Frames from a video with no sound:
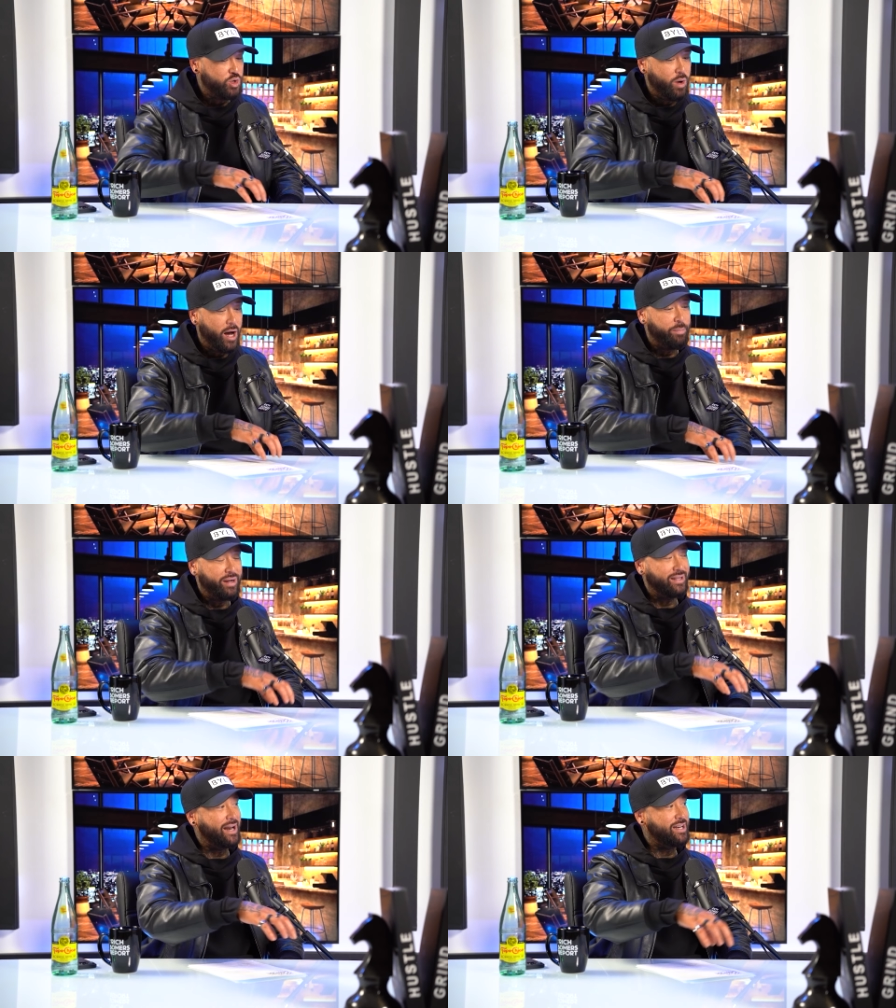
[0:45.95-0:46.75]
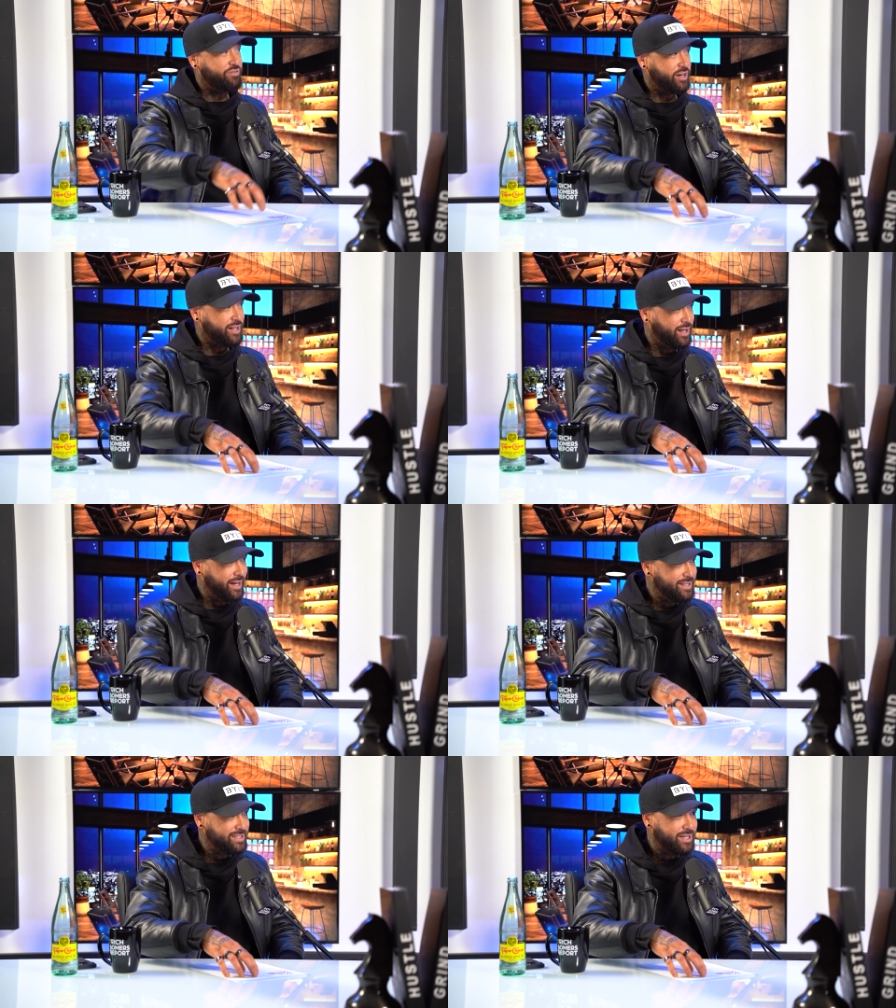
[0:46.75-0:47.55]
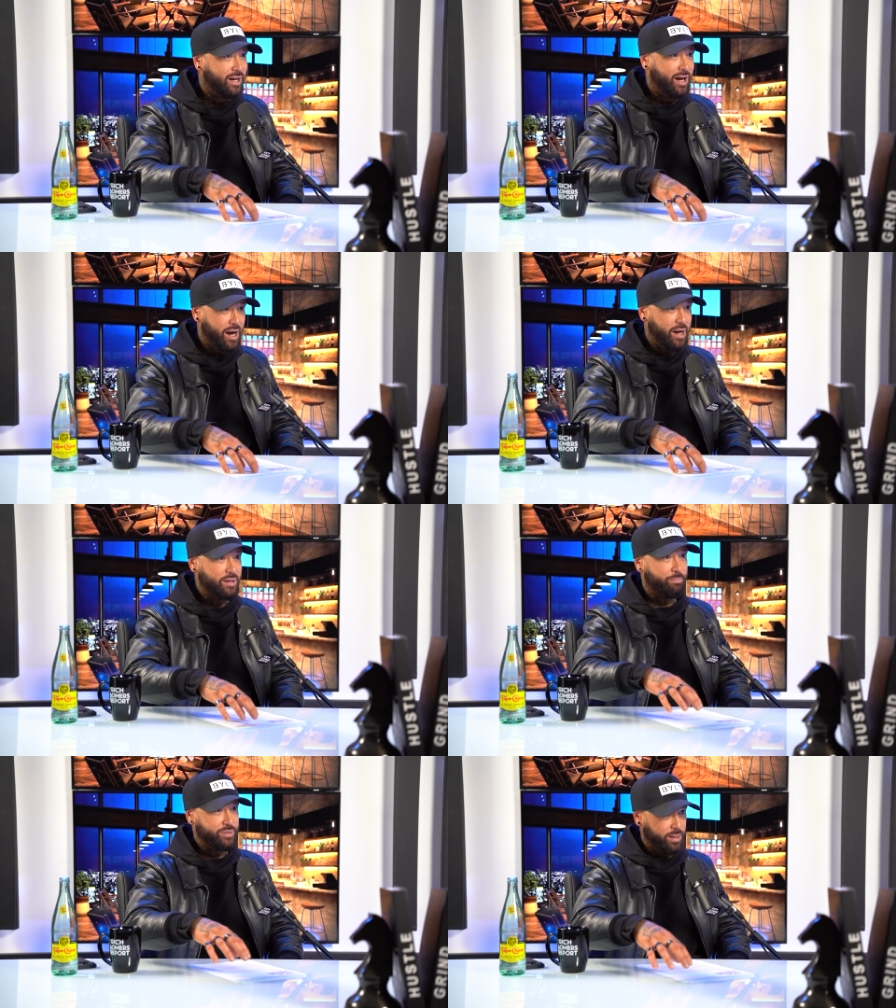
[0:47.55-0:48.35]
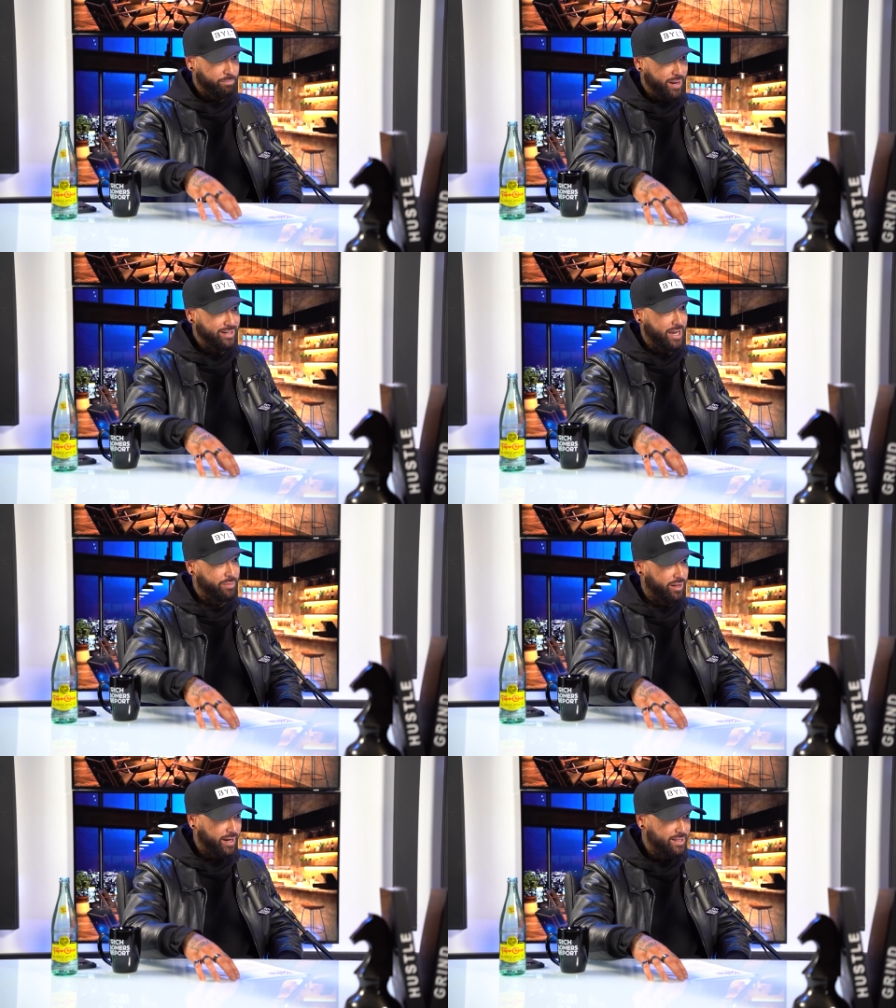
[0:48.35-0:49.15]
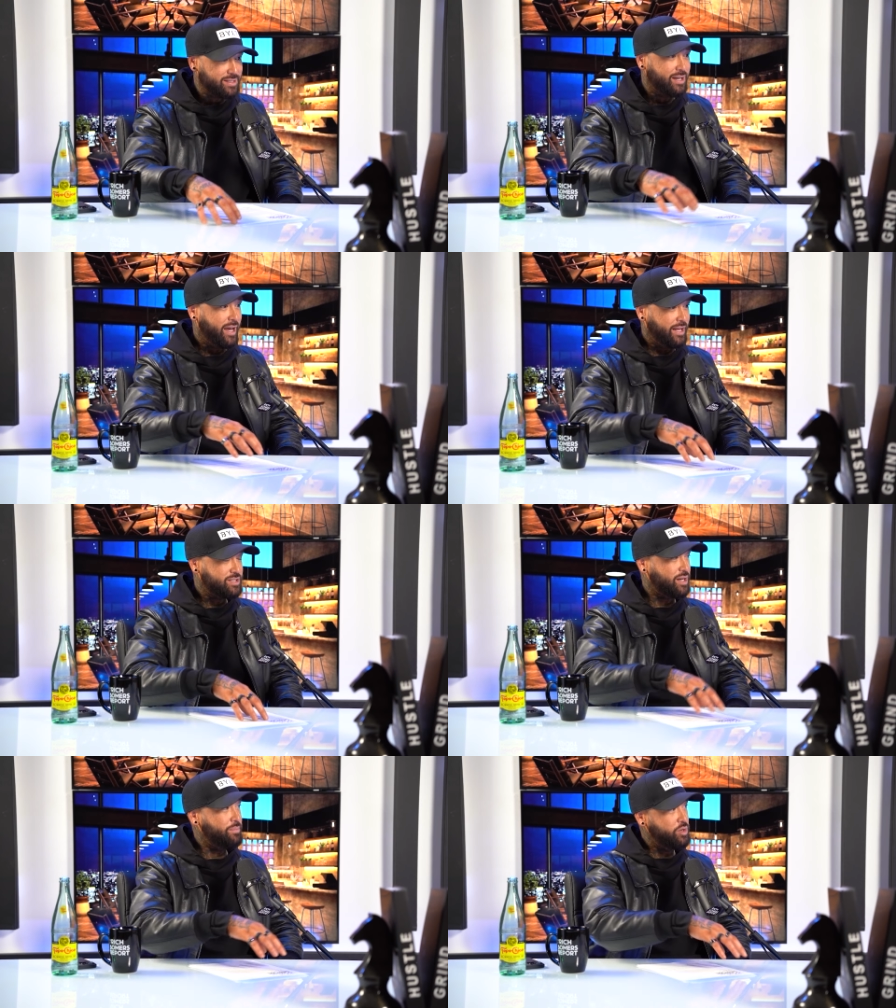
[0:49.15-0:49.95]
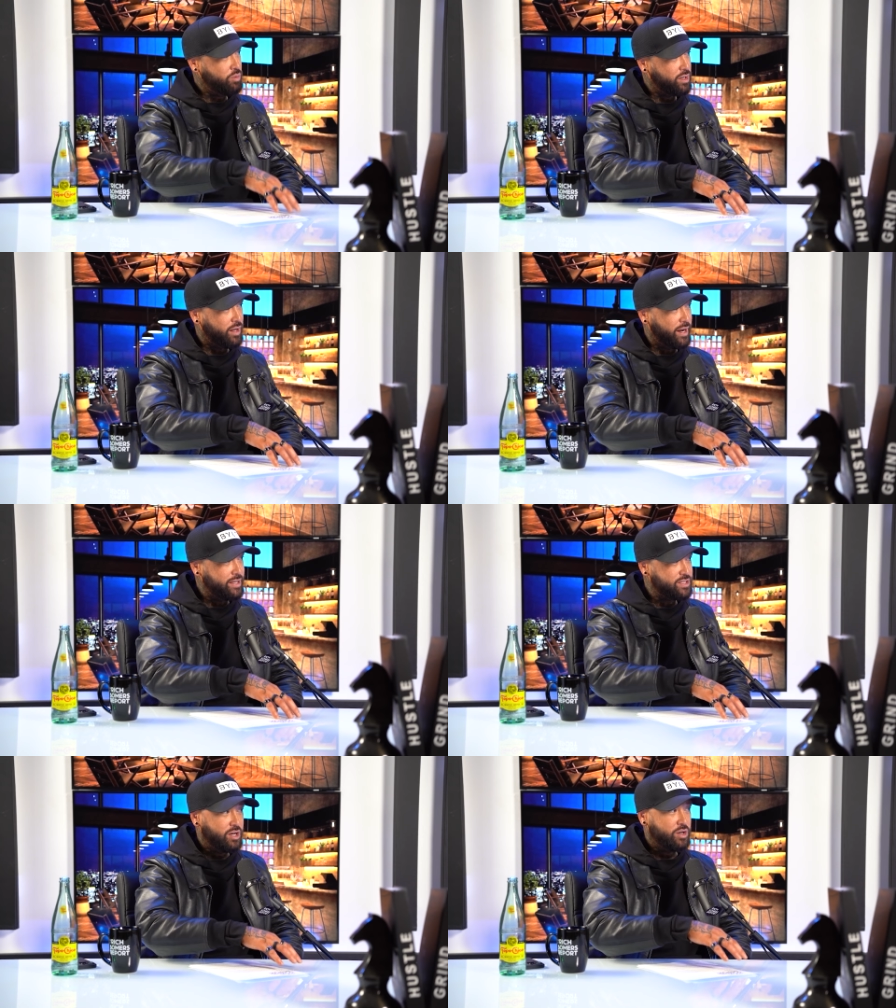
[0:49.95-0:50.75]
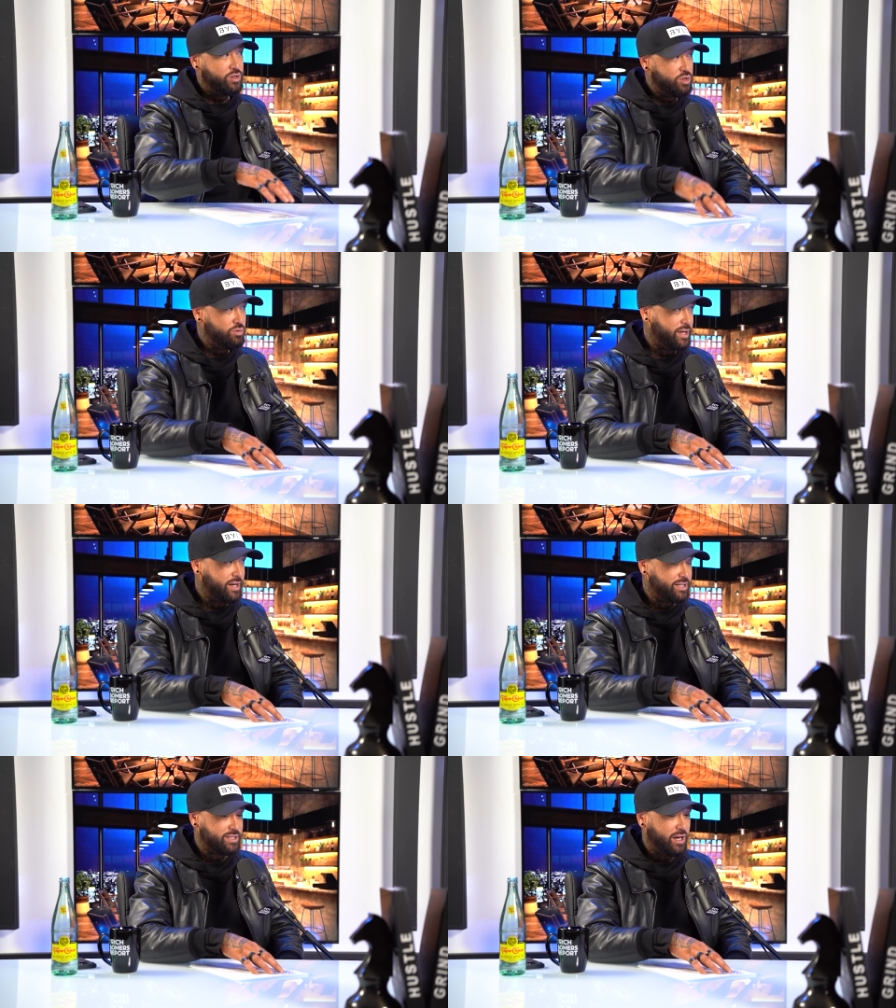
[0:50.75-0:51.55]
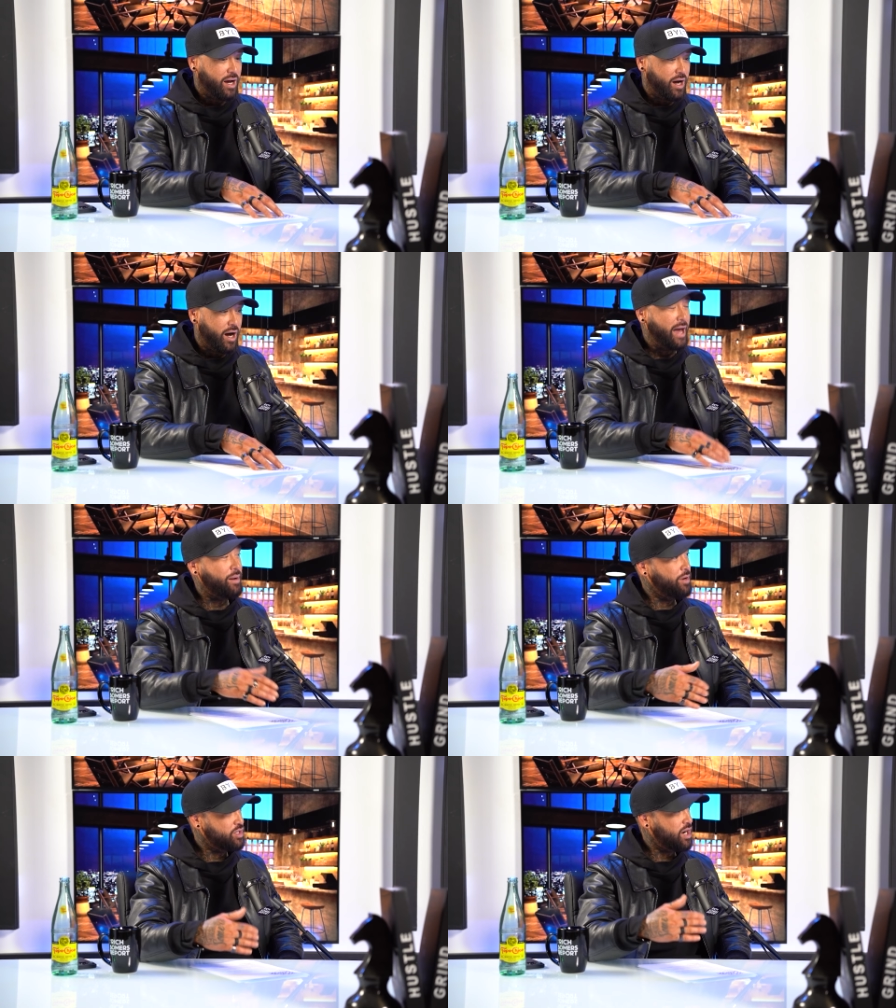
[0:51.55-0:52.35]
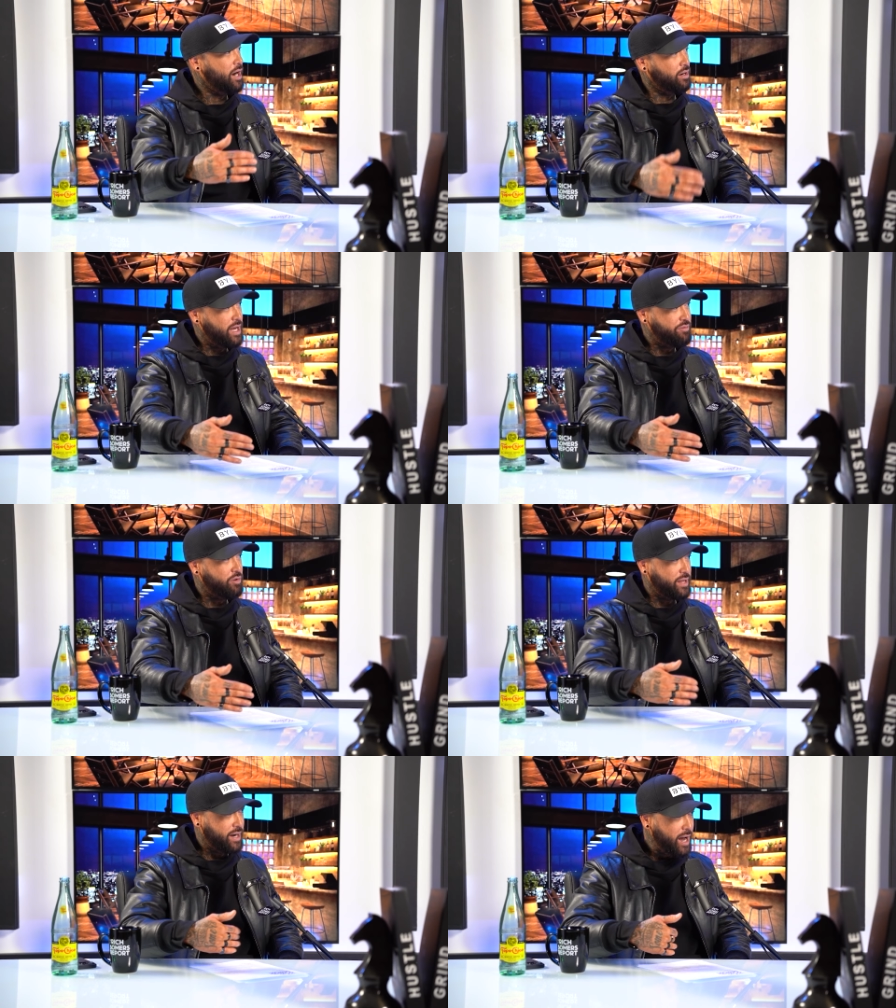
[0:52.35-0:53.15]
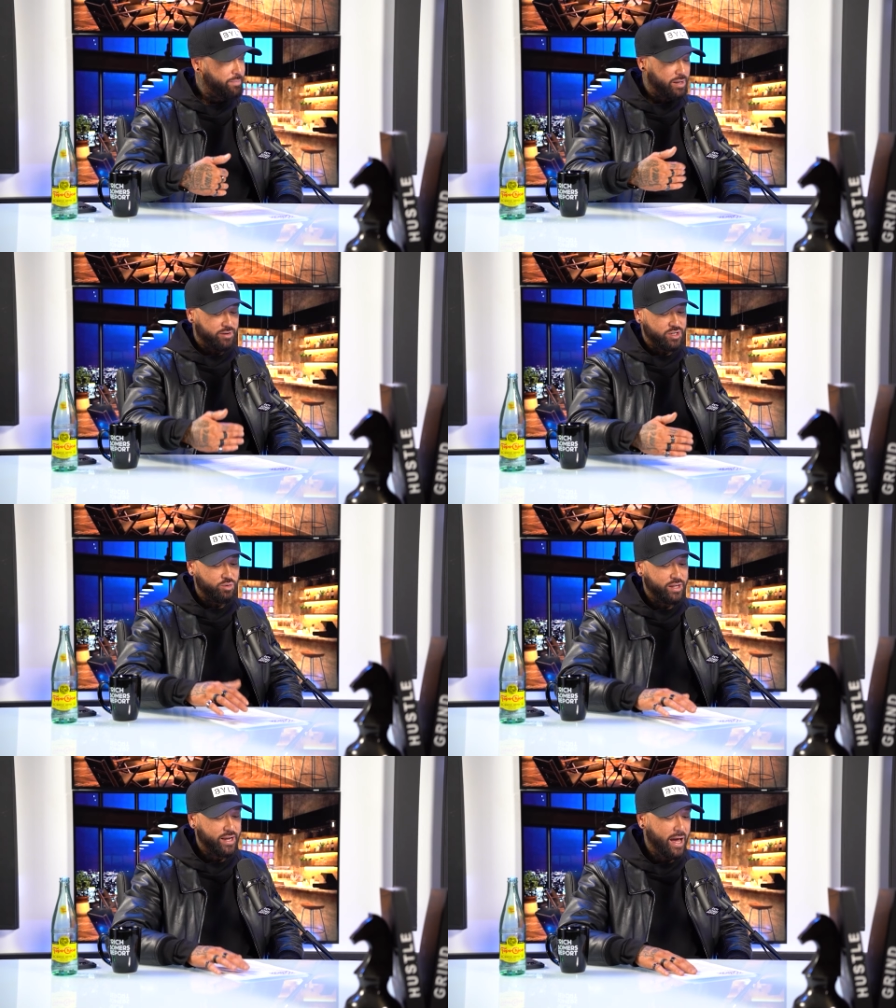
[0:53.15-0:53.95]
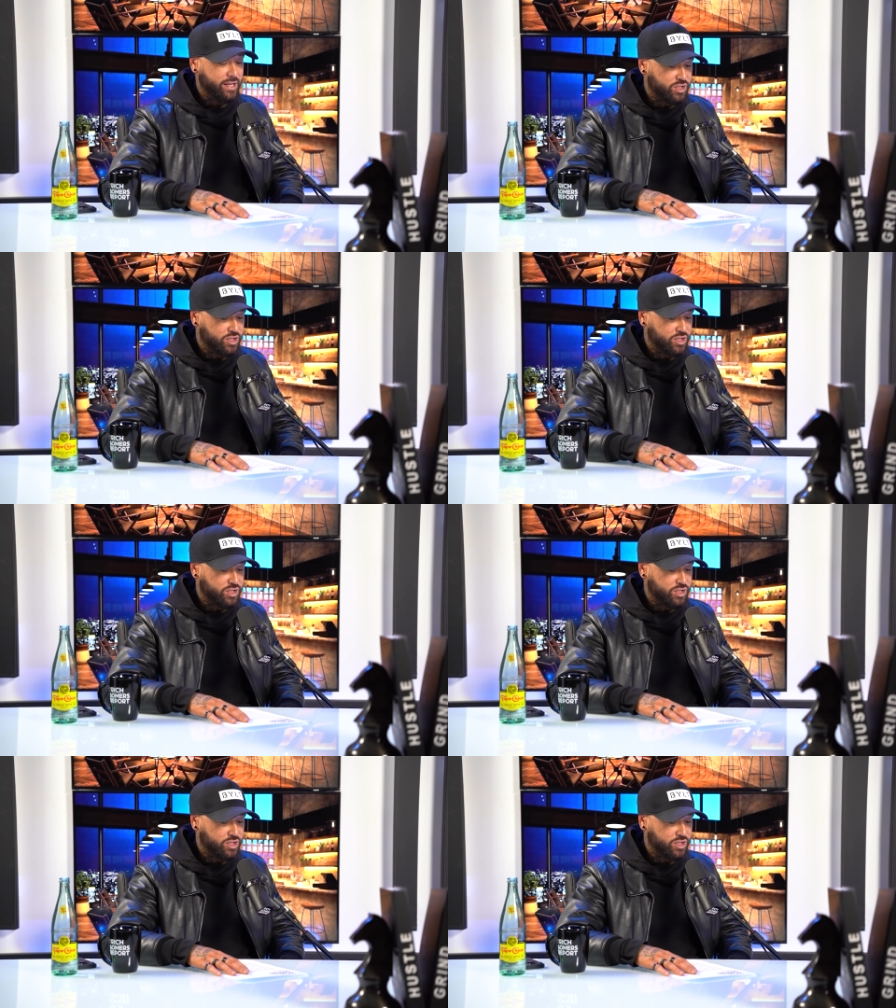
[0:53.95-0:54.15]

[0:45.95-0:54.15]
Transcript: You help a lot of different clients, some big name clients and some newer clients do this at a much higher level than I'm even doing it at.